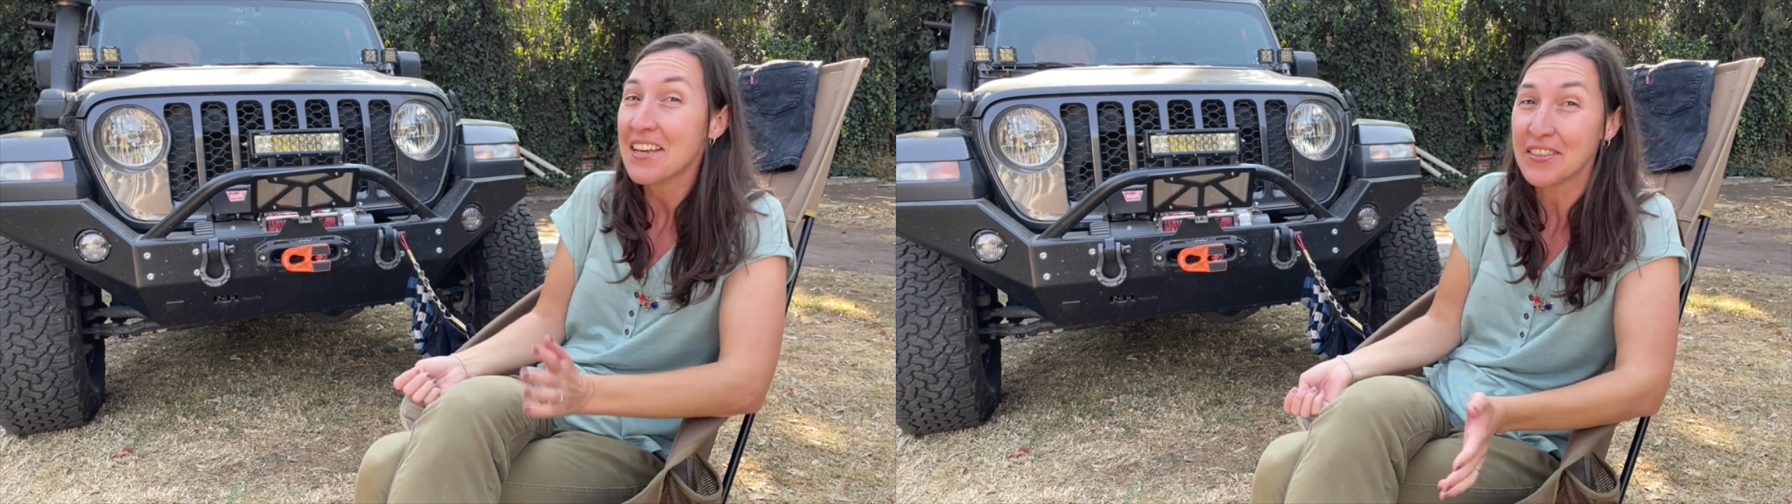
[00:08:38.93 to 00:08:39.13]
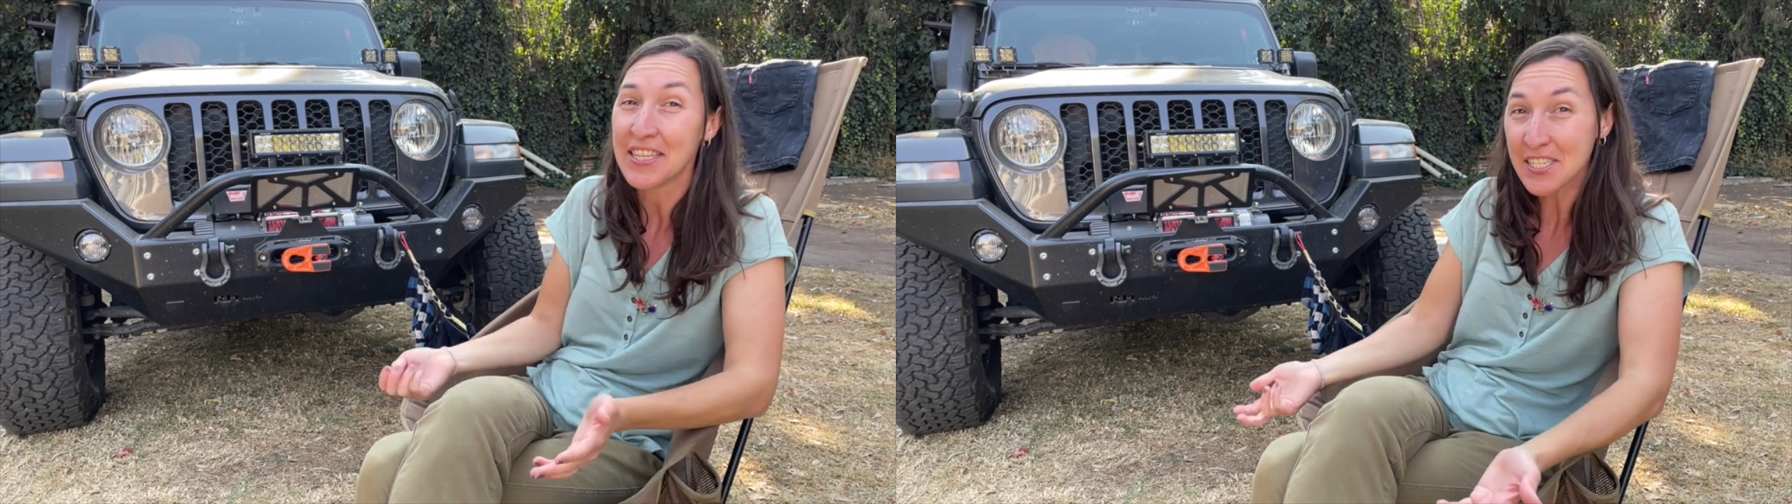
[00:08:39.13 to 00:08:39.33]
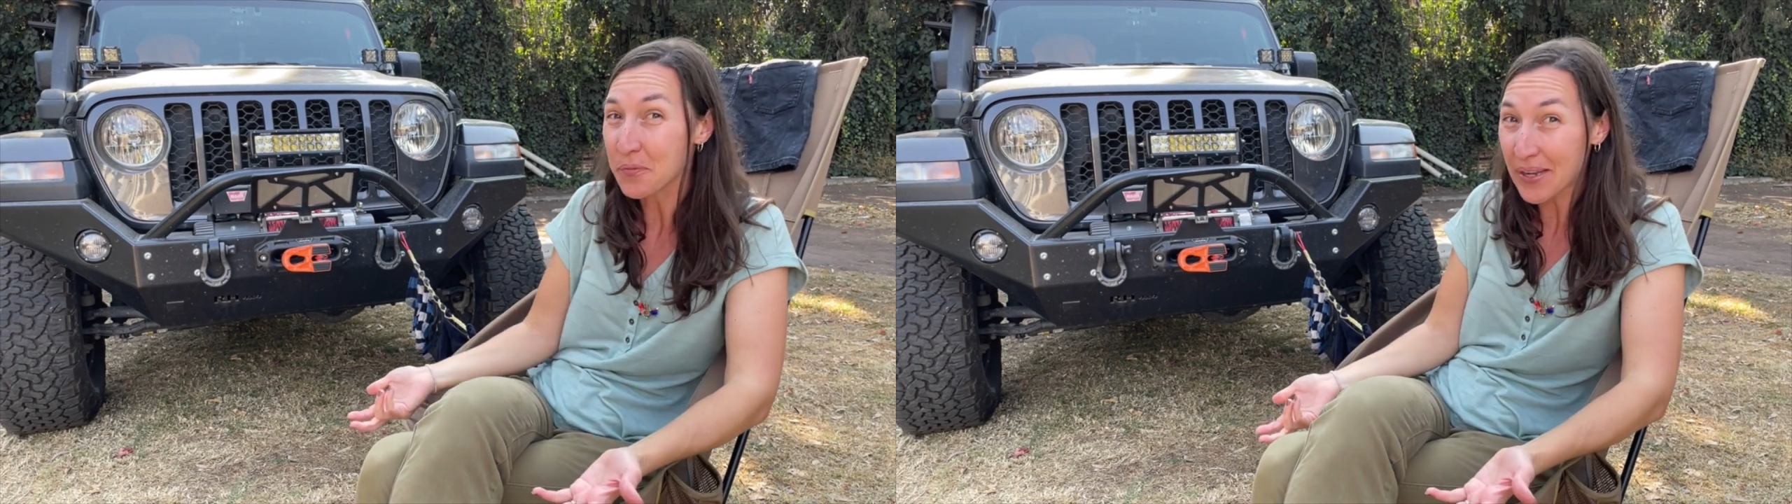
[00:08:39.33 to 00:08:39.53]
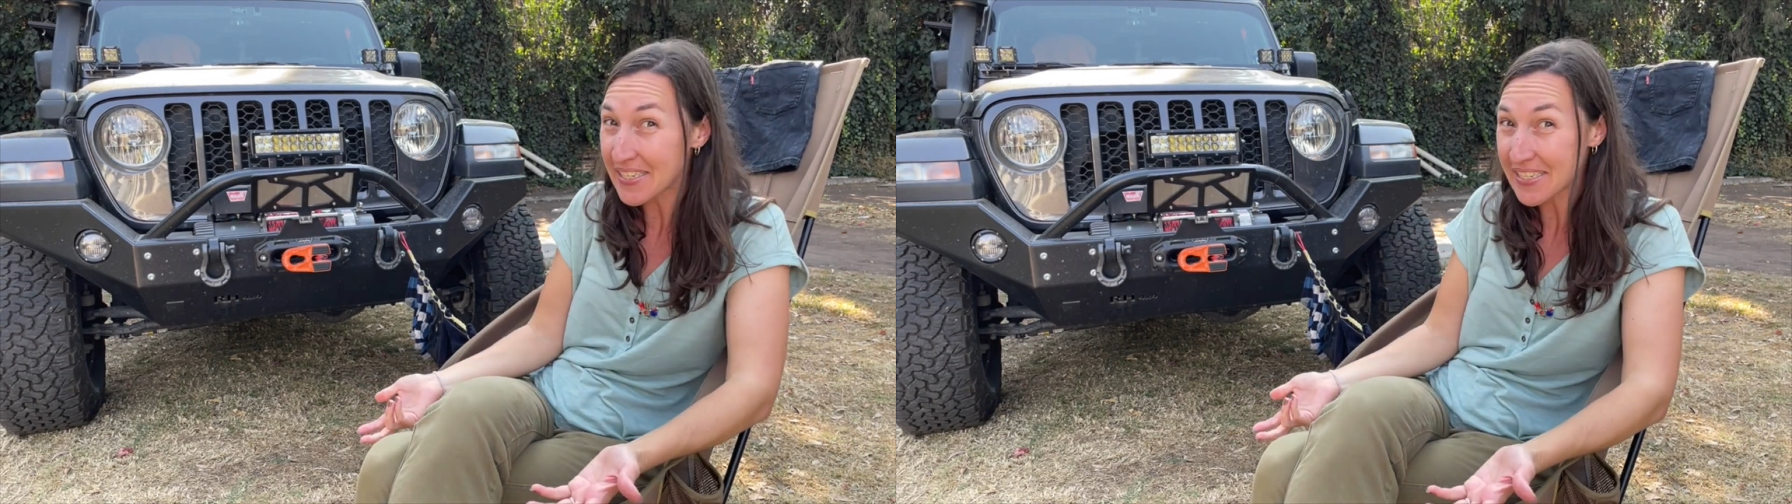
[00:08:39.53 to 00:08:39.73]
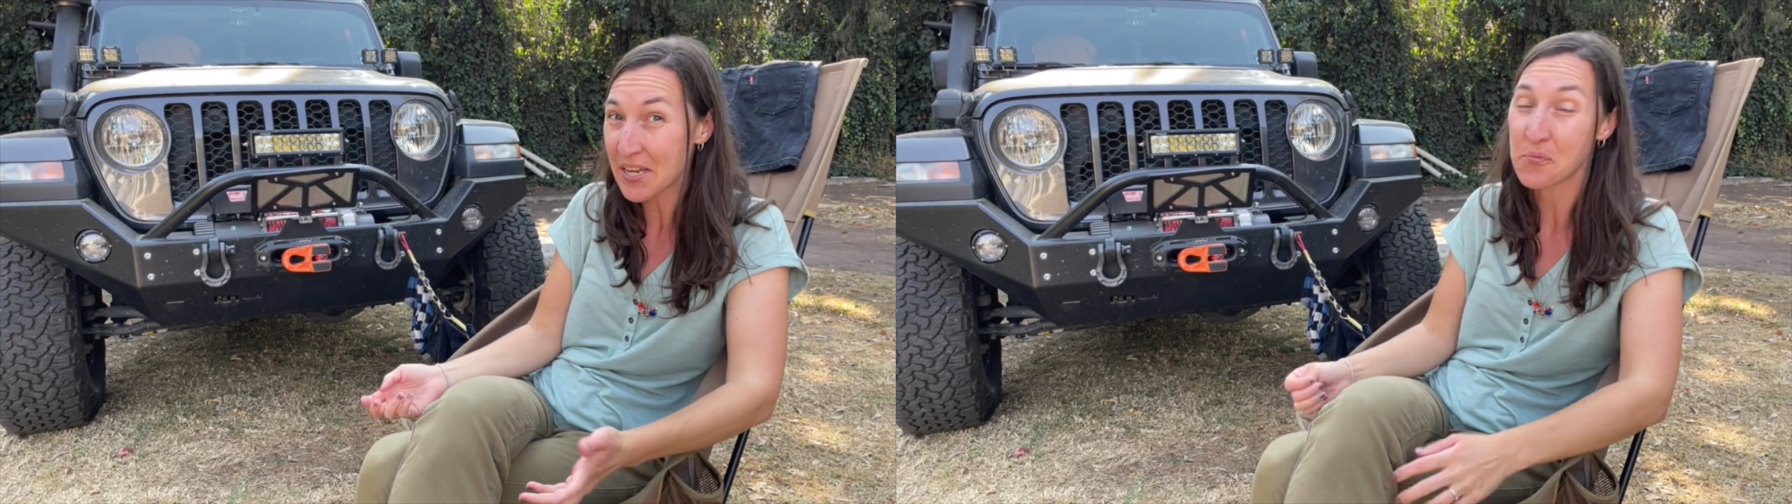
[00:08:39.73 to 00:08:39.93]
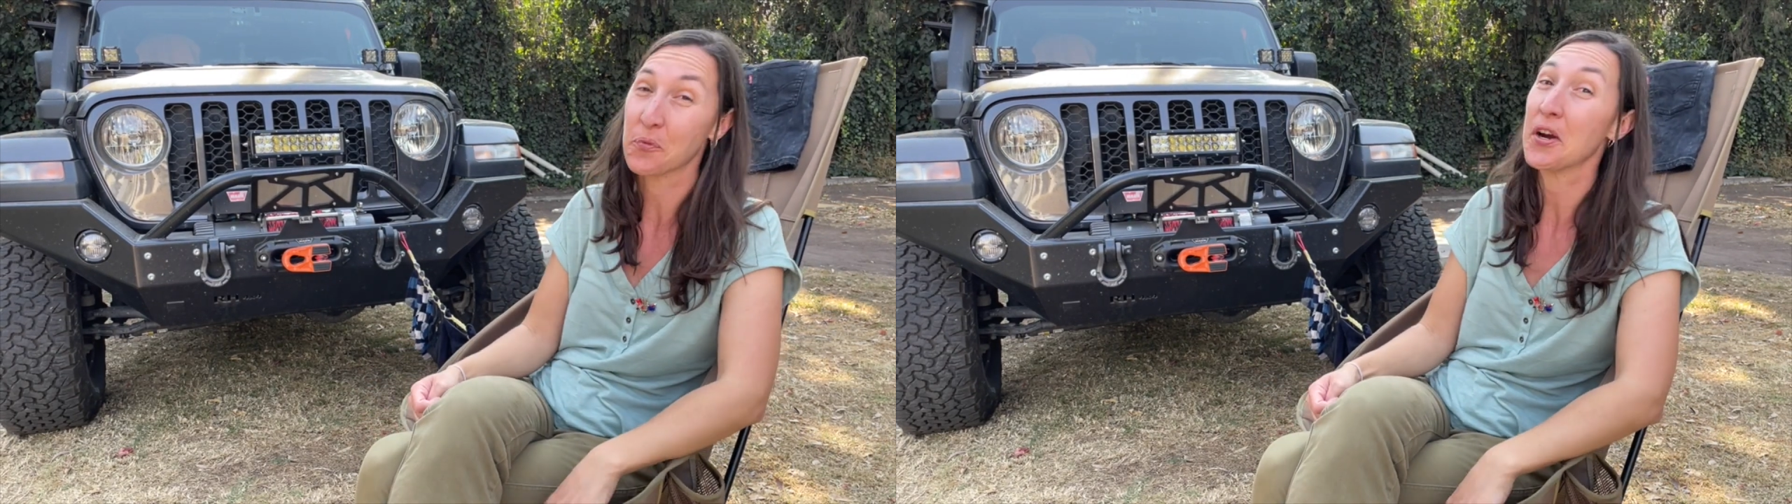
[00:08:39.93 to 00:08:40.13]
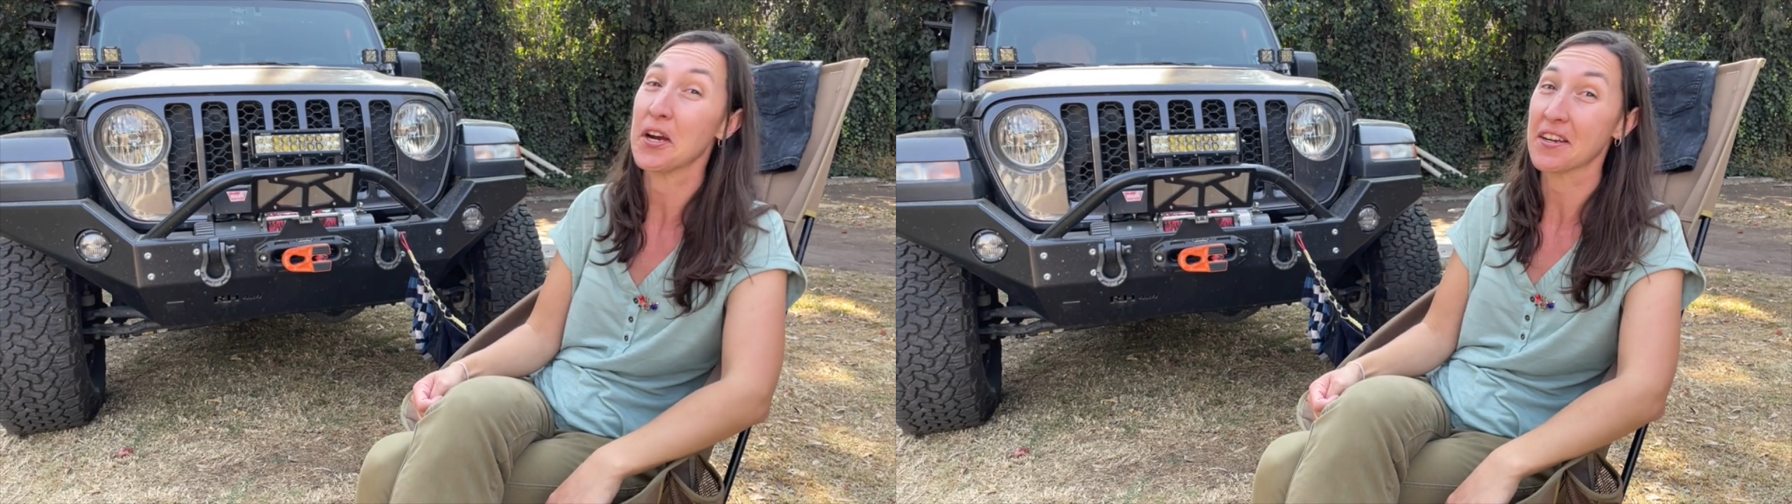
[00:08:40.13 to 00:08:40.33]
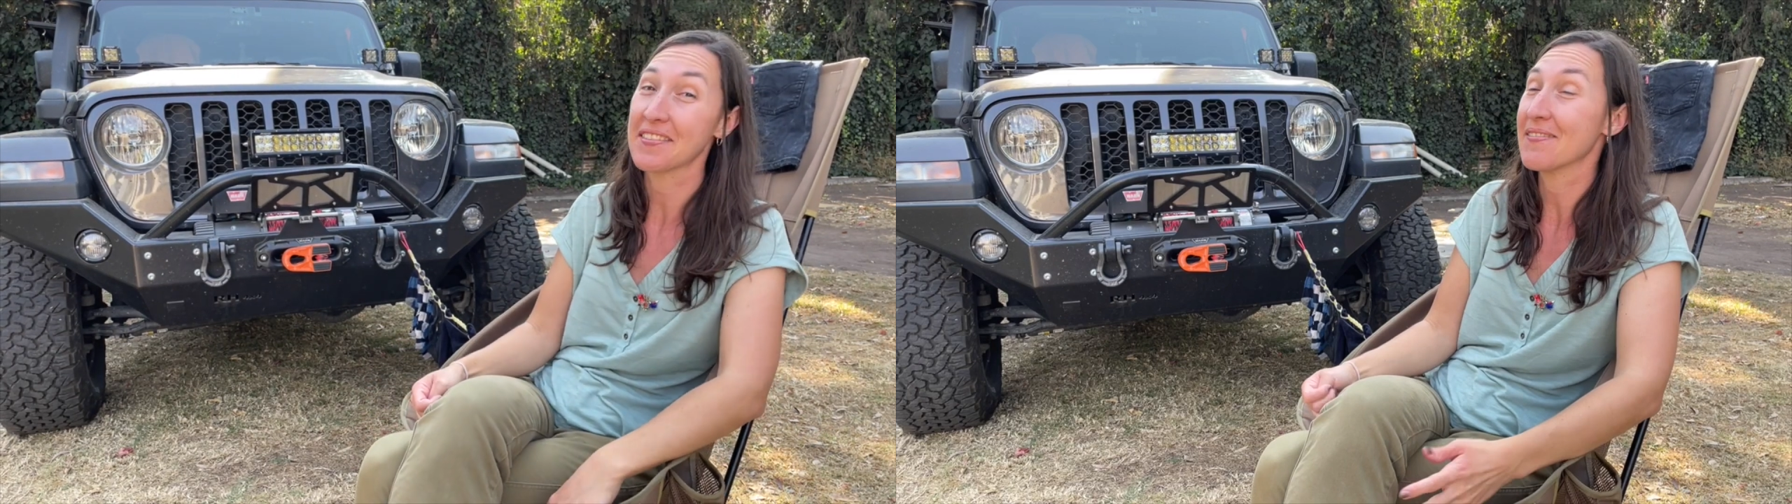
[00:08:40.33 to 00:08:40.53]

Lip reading: These ways can work.